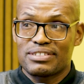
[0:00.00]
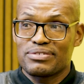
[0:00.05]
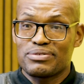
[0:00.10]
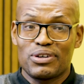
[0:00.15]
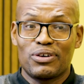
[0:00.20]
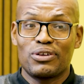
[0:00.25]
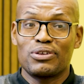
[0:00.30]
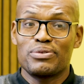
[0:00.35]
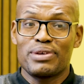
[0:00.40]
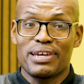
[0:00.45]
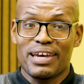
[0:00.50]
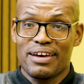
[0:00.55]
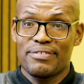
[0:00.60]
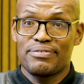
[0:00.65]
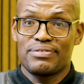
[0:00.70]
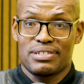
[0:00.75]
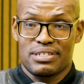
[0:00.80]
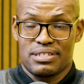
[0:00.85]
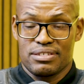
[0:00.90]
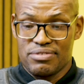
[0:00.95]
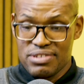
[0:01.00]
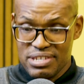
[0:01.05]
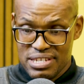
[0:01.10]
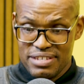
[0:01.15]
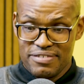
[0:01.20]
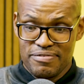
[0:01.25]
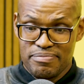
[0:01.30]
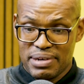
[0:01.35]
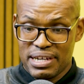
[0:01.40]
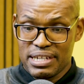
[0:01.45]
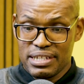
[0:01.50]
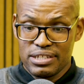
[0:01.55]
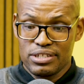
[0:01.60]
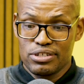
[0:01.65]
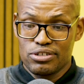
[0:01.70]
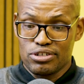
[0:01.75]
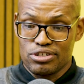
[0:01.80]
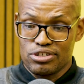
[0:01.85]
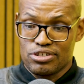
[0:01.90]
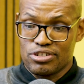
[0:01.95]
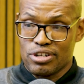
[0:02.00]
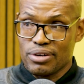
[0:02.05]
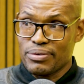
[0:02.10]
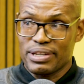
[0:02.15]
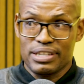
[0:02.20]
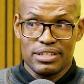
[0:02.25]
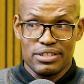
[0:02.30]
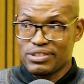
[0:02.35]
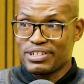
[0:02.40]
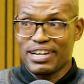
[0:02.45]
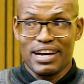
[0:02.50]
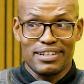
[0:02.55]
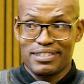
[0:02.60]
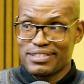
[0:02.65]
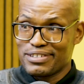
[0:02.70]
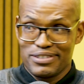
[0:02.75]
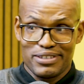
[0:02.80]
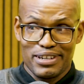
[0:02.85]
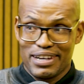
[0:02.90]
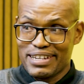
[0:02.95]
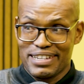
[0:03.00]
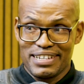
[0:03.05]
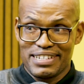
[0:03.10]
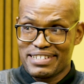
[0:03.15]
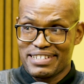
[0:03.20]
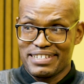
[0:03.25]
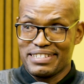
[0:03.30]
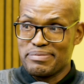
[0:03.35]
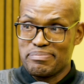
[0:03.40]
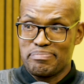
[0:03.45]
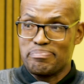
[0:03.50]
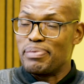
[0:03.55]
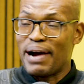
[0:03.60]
All we have is receive money, go draw it. You can't actually buy it.